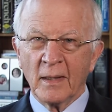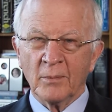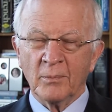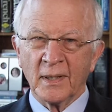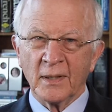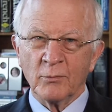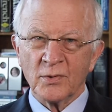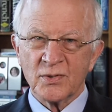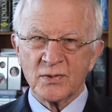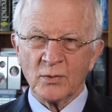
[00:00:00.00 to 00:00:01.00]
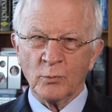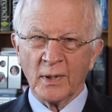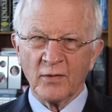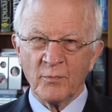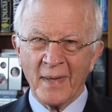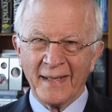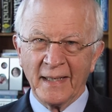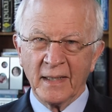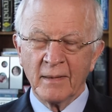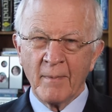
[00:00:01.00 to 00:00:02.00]
but it was one of
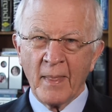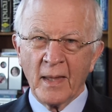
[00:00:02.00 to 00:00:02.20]
many.